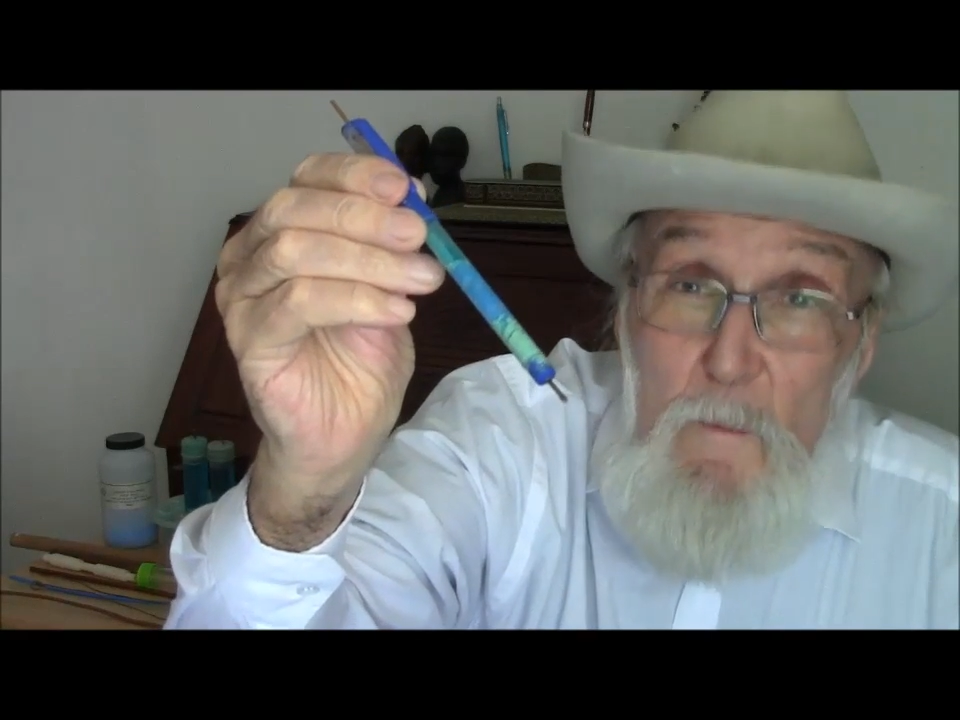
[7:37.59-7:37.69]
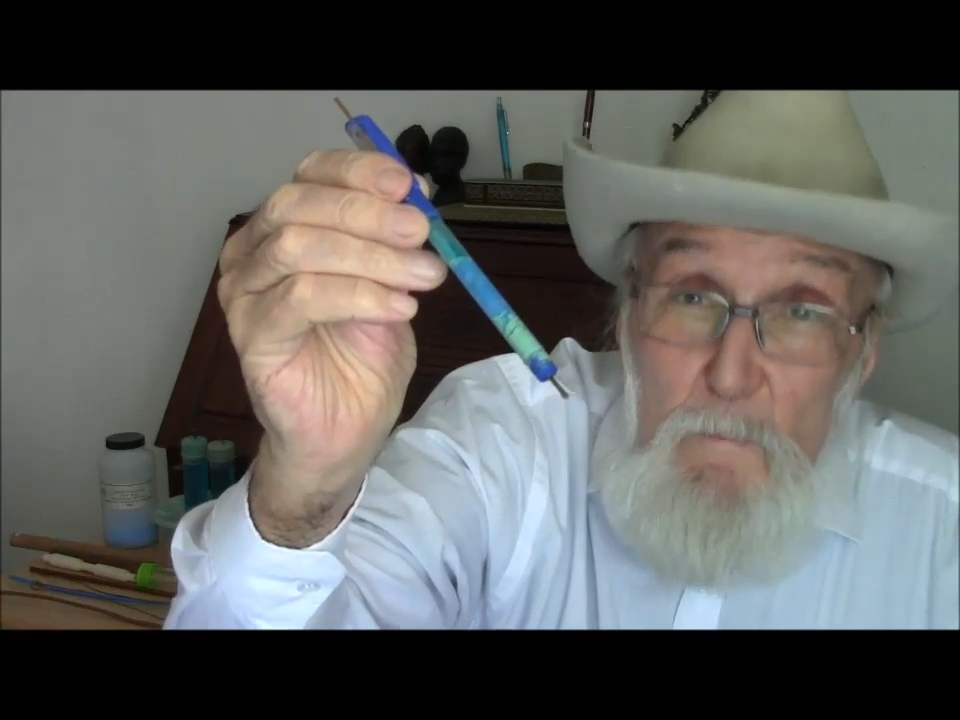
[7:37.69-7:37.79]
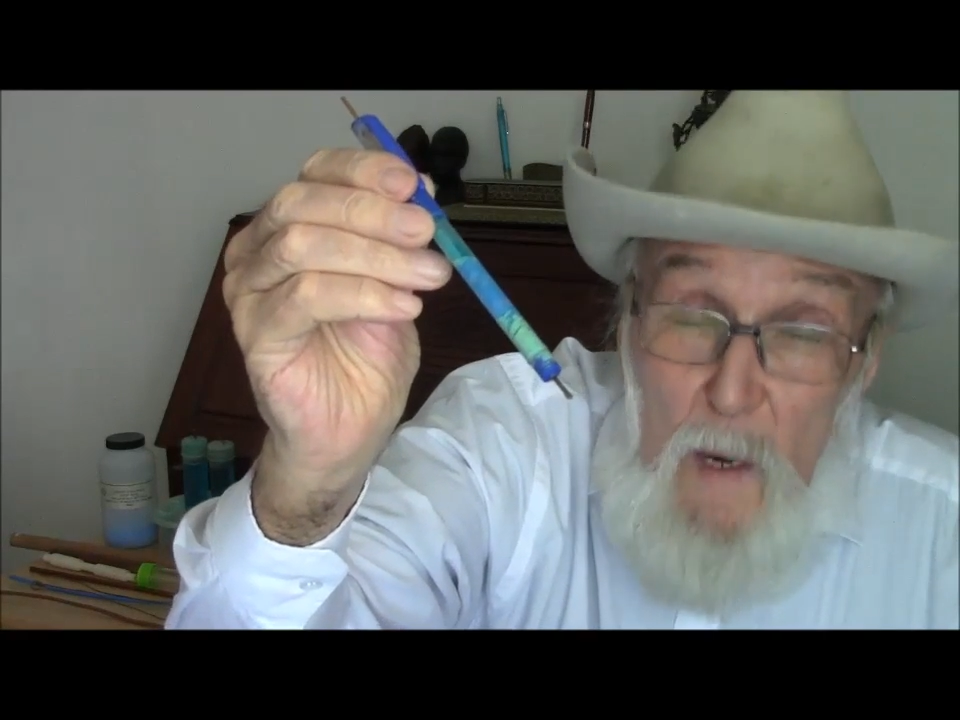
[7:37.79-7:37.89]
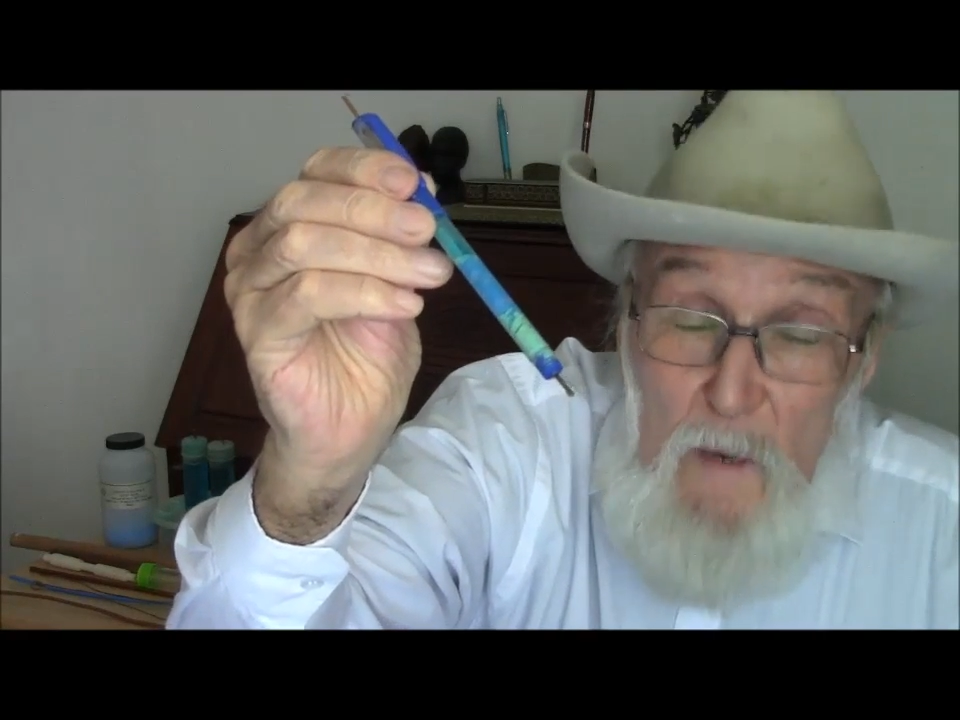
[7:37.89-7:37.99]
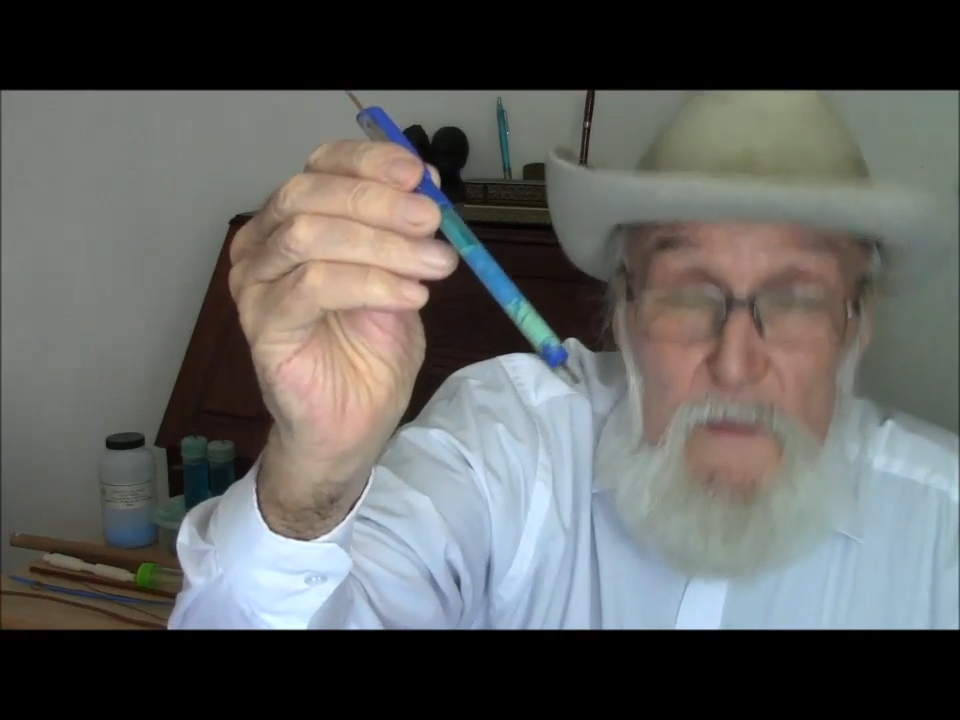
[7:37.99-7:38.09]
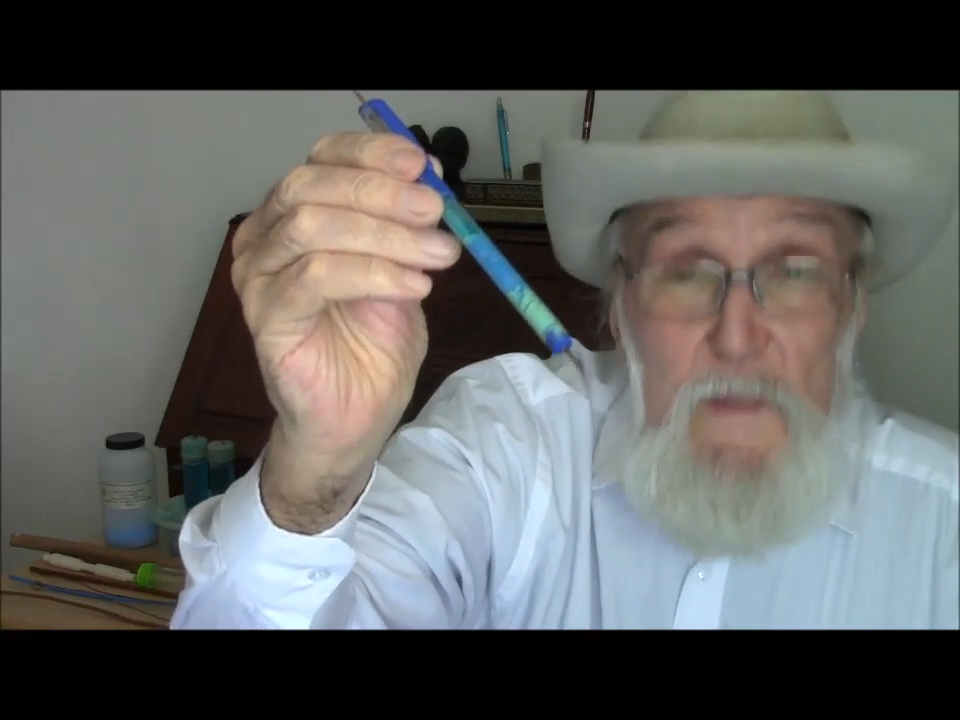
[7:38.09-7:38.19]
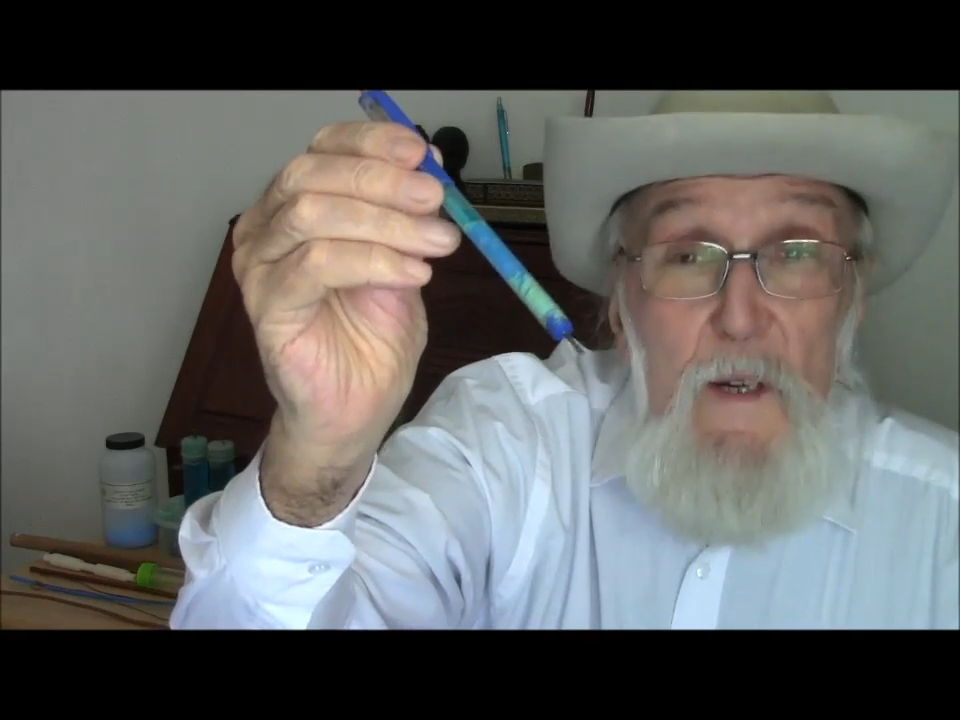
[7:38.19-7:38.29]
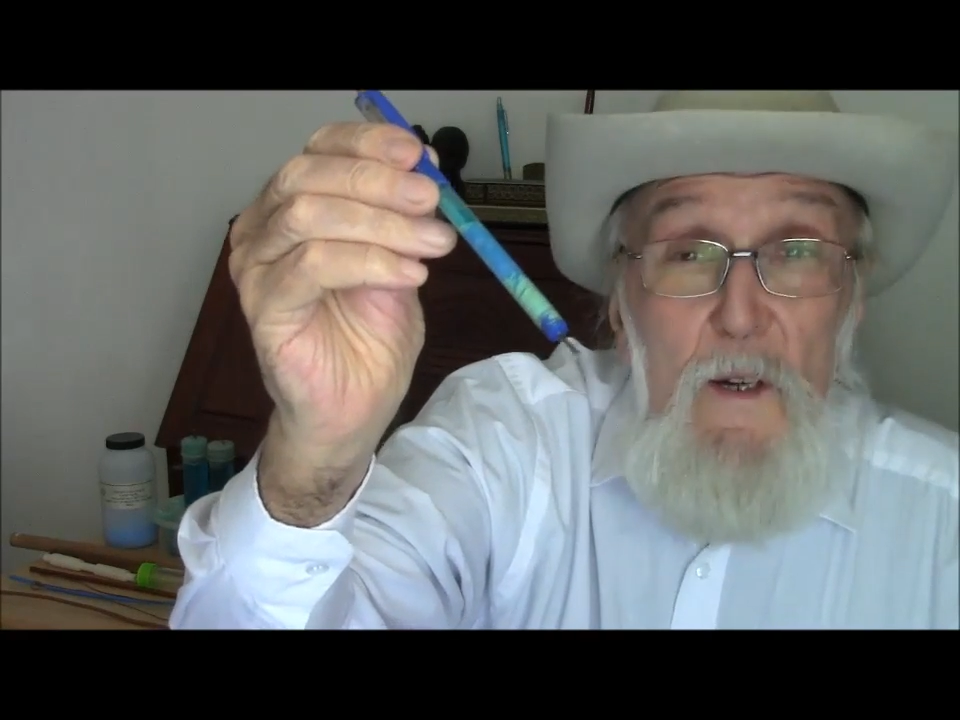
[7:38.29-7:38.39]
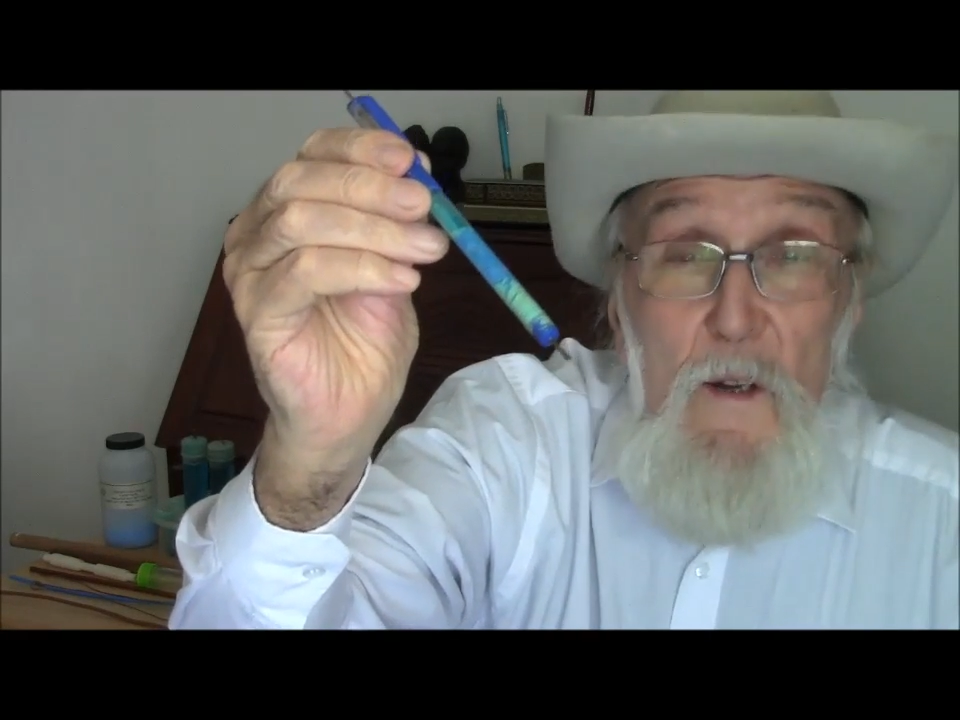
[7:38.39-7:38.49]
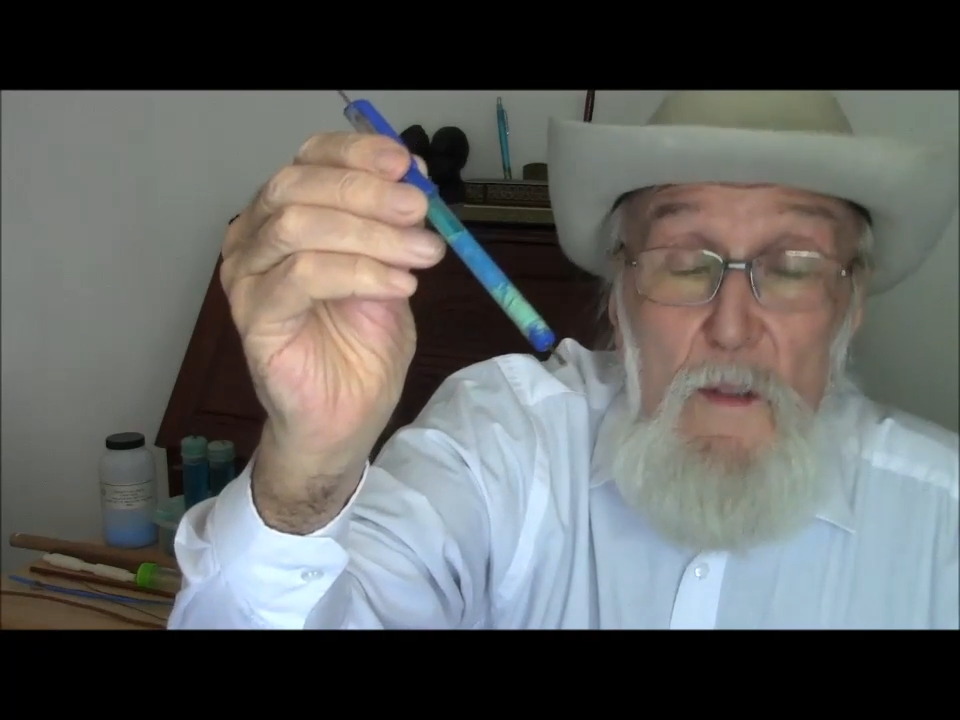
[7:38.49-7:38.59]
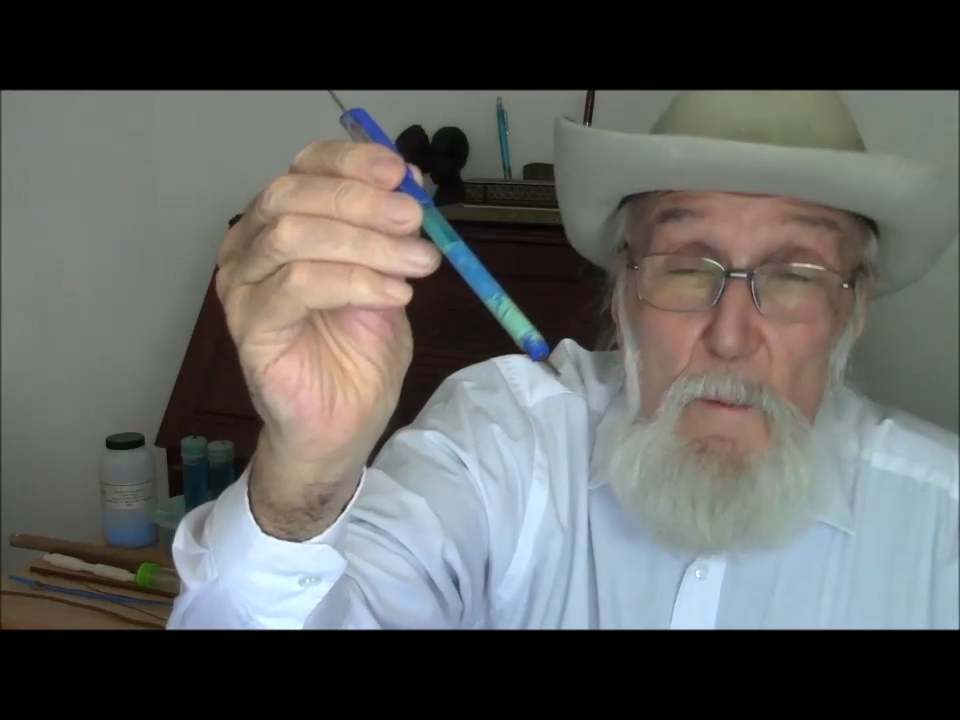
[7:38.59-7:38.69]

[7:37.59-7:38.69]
both on